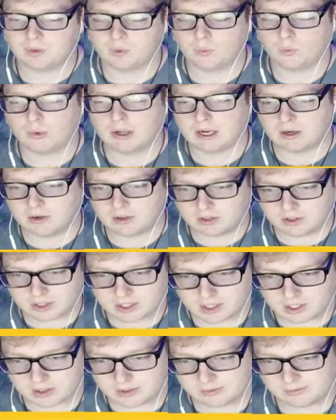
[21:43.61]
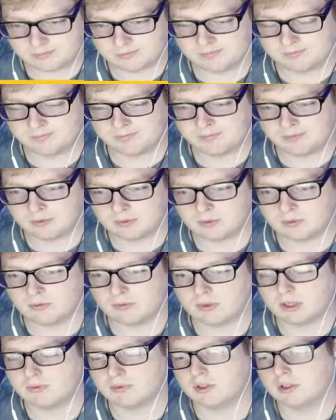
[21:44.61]
Wearing down.
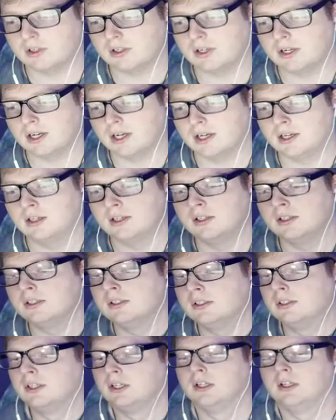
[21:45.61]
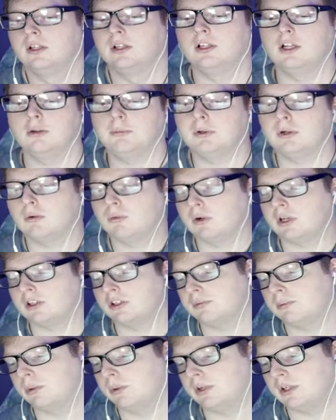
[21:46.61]
Ready for a little bit of rest
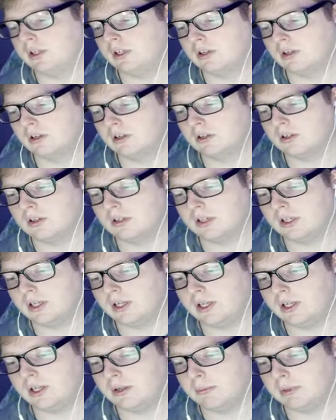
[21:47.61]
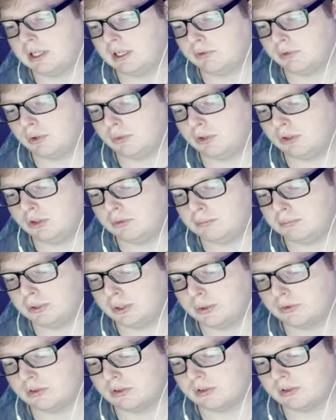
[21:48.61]
point here. I definitely want you
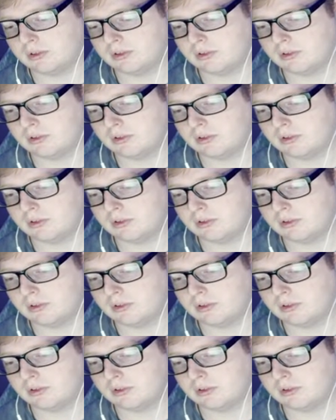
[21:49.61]
both to learn